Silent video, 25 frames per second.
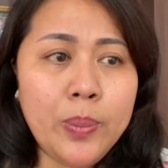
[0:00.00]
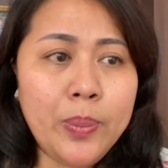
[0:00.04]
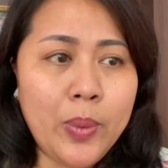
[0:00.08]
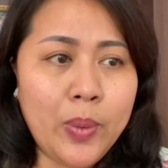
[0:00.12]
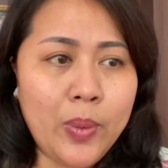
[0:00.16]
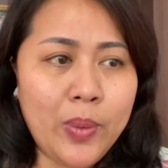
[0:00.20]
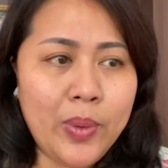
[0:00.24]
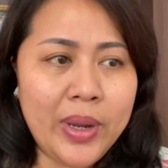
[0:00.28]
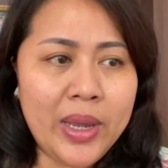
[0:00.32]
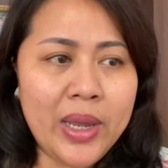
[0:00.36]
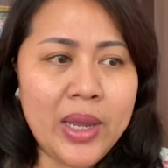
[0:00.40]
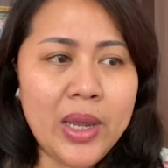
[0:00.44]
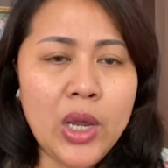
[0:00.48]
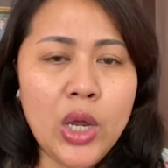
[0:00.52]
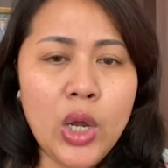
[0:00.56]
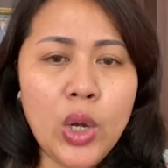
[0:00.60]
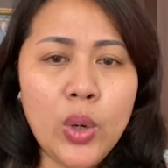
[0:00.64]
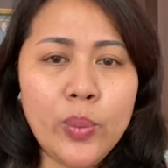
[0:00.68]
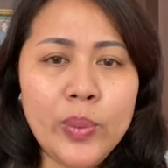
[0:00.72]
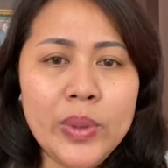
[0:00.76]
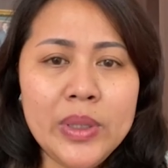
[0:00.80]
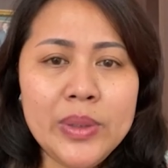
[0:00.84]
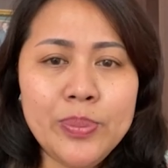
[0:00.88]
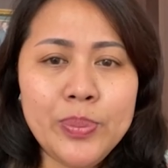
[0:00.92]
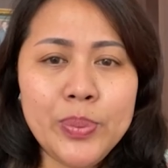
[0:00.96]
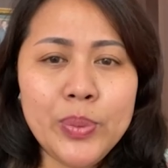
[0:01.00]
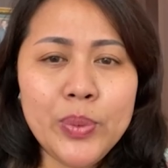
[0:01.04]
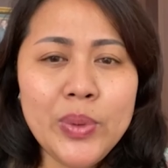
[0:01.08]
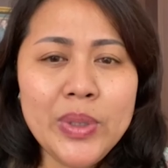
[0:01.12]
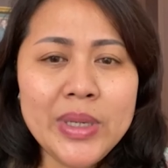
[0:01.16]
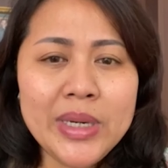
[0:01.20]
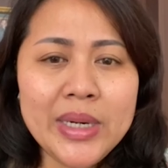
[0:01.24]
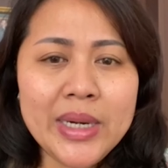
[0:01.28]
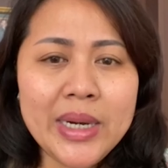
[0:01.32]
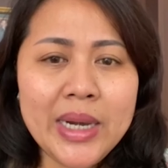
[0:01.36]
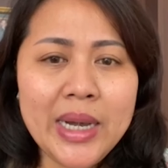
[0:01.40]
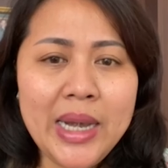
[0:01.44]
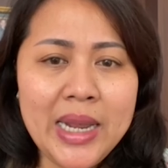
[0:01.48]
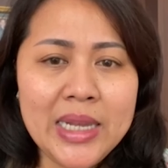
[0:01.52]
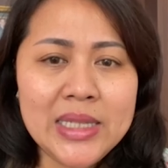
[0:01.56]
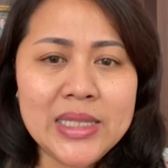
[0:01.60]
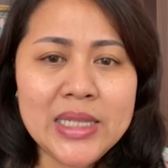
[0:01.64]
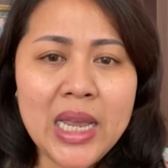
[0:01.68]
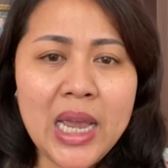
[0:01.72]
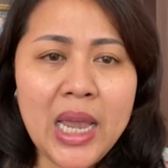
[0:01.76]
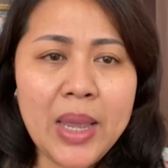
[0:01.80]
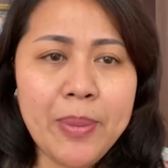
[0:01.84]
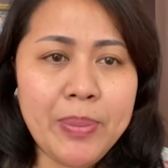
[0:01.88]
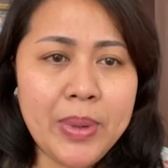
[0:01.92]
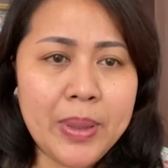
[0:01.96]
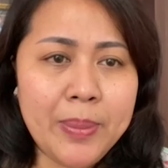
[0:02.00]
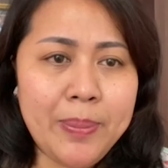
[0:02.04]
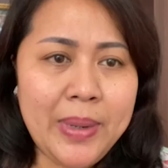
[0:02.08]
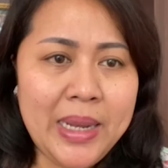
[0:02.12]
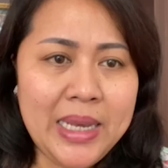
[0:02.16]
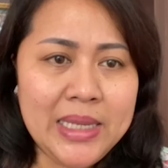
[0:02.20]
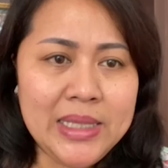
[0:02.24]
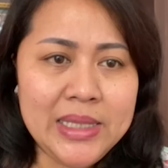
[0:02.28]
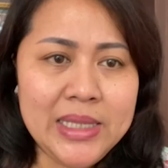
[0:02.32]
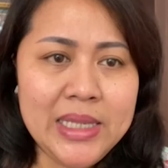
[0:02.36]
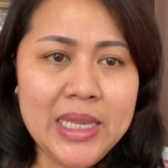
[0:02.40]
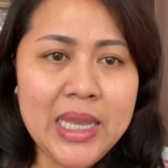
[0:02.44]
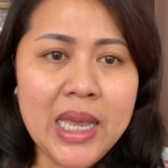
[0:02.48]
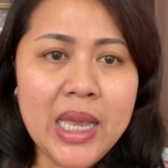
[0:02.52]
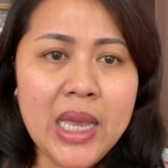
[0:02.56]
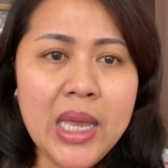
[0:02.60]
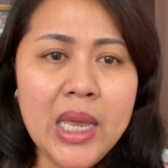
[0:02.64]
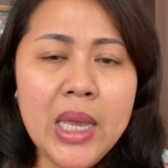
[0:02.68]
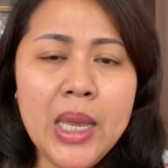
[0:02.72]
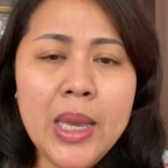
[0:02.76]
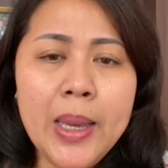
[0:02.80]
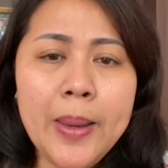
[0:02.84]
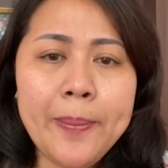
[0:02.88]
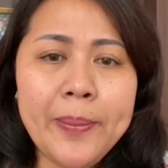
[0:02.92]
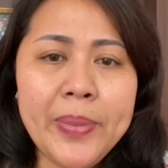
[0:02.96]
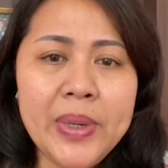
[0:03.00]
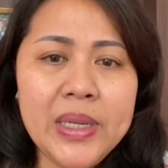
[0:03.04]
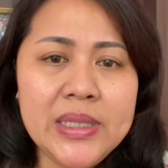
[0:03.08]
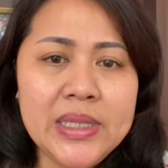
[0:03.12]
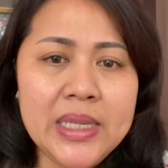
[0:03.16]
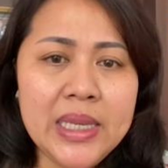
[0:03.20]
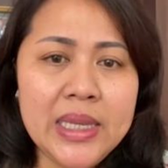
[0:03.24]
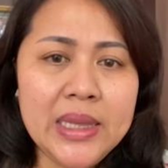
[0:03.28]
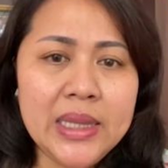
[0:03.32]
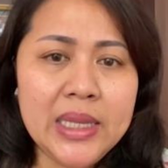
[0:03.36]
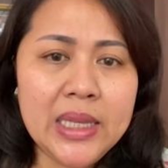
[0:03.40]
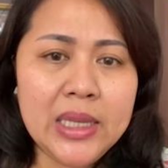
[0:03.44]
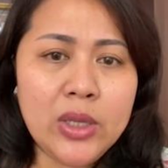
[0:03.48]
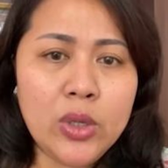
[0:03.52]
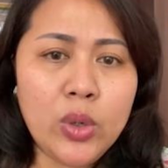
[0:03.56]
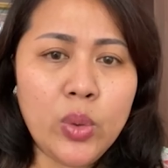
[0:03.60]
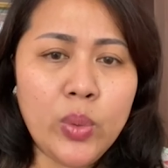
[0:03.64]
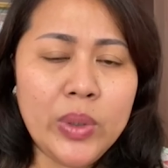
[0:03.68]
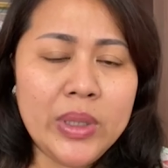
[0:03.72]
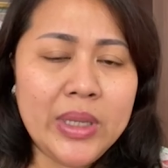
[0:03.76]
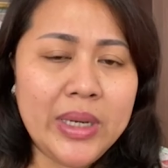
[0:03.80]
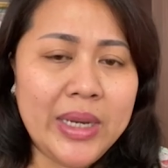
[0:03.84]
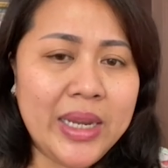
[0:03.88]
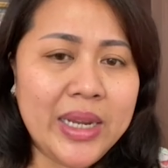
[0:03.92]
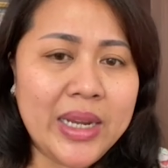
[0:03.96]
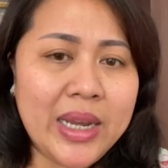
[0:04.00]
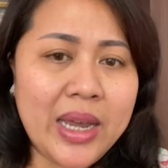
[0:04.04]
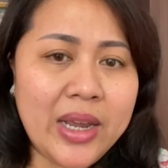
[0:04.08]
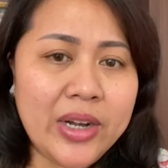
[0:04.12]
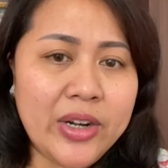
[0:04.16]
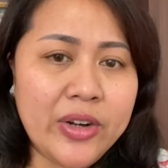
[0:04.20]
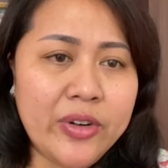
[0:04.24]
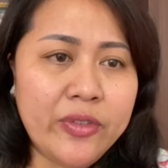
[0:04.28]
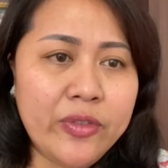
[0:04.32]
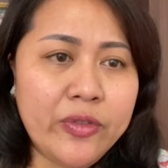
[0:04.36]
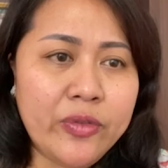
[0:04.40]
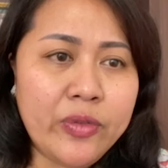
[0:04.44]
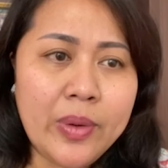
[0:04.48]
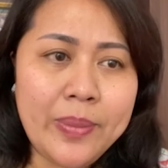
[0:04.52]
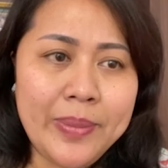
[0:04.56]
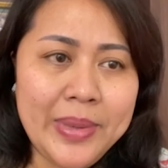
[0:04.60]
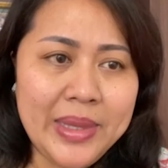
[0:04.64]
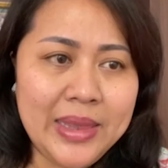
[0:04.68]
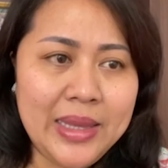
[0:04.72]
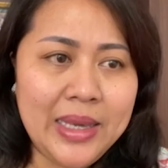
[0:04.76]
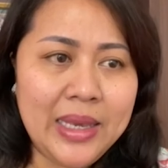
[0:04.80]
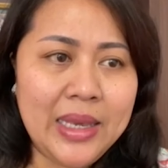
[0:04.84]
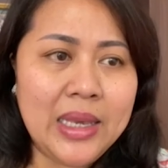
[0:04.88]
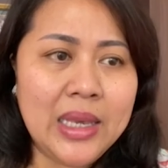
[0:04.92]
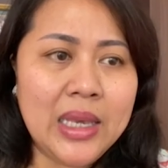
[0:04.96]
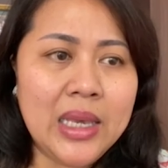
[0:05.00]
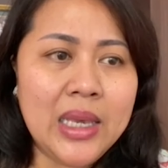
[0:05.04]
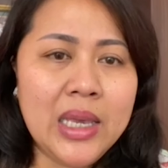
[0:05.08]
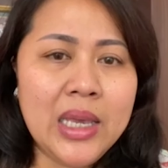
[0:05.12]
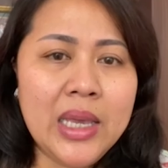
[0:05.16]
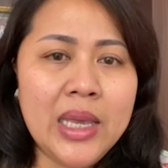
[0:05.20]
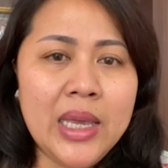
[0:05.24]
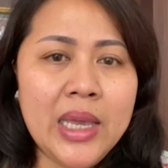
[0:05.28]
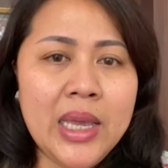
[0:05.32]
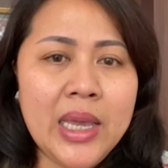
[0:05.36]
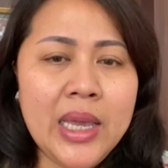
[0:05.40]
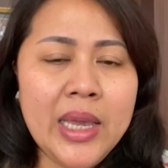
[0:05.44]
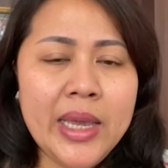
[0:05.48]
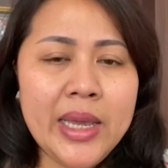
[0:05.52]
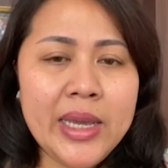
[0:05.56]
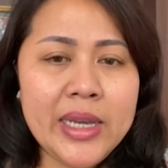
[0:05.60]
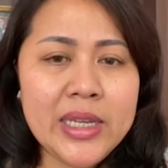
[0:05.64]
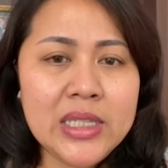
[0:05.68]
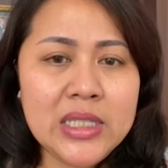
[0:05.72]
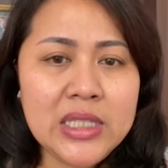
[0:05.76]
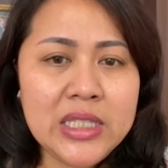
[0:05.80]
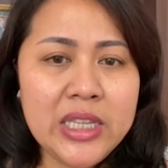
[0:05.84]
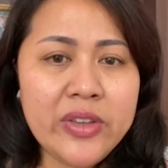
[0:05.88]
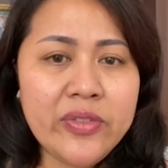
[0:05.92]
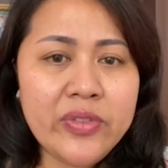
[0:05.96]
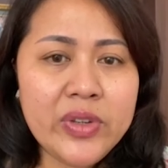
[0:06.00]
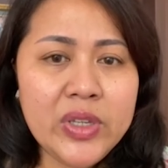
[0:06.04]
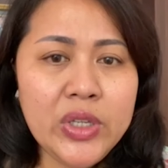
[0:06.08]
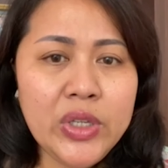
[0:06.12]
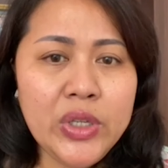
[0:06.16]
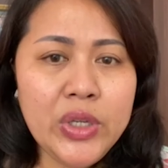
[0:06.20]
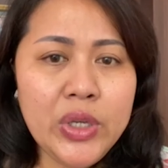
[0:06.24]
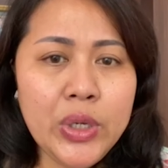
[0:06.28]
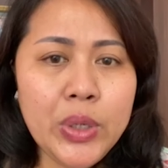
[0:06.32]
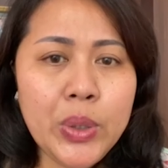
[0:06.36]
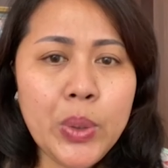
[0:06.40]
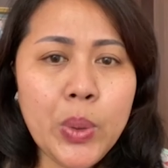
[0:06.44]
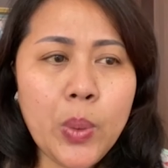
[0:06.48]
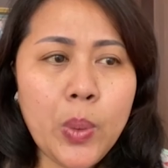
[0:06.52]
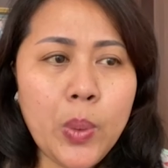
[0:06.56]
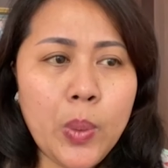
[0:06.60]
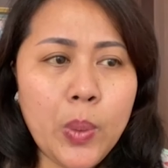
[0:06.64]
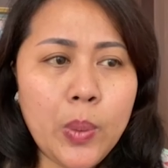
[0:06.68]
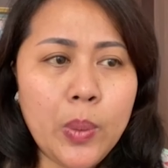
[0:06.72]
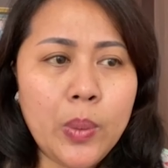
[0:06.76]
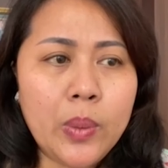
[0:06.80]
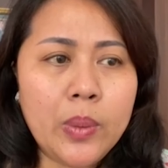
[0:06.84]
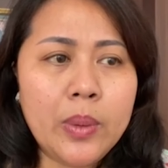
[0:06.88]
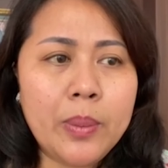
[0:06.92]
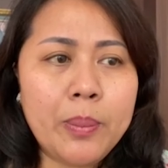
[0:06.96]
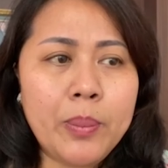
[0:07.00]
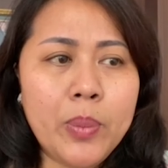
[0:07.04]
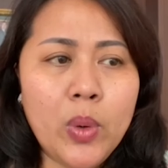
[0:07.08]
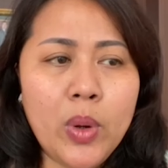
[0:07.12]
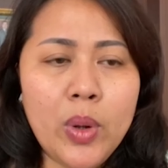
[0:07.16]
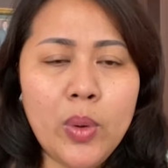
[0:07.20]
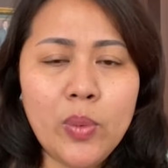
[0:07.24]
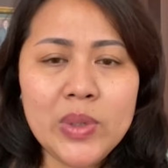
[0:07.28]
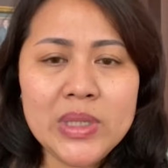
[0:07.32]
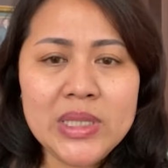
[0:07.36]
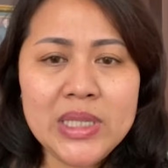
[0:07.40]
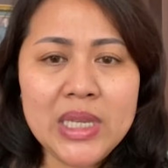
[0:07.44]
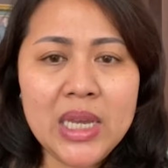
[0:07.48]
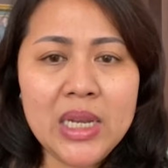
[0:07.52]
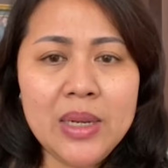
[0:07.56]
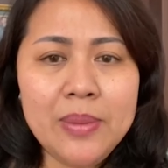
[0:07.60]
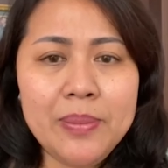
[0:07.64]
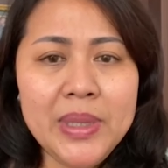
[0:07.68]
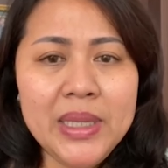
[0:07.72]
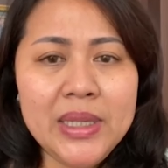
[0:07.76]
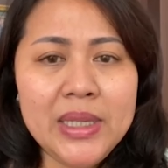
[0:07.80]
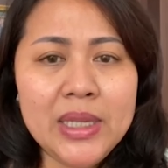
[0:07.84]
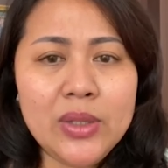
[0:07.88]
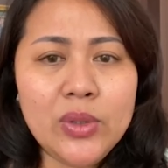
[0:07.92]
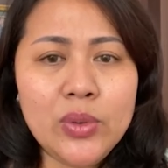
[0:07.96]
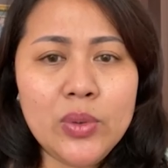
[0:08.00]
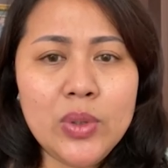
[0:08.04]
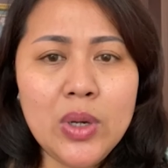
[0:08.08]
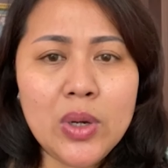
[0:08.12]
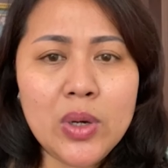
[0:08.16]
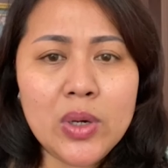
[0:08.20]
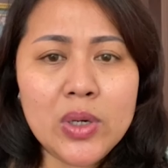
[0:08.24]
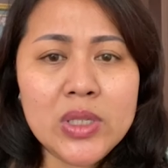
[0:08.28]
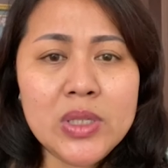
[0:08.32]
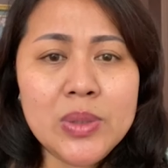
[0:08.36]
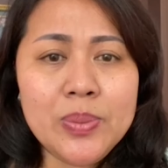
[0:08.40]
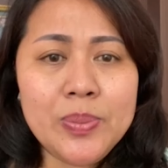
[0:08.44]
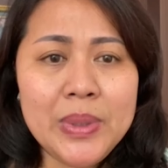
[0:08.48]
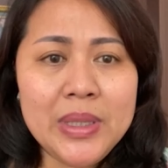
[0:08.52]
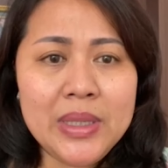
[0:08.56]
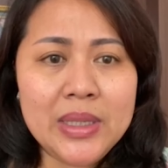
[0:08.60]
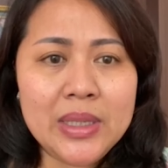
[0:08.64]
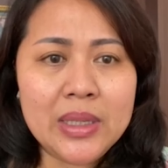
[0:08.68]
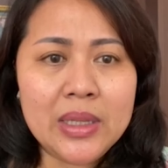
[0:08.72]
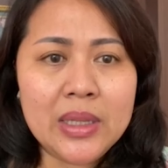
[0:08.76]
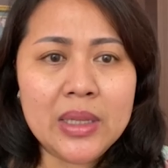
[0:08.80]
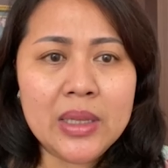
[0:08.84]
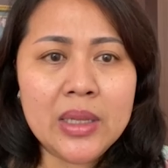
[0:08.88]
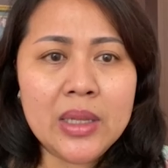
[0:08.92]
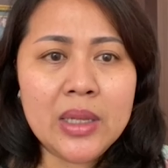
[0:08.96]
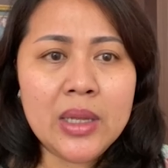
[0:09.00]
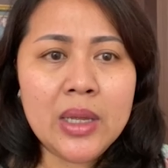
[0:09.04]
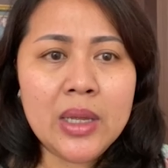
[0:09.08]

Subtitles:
boy with Brunner's gland hyperplasia presented with recurrent vomiting. A 7-year-old boy was admitted to the hospital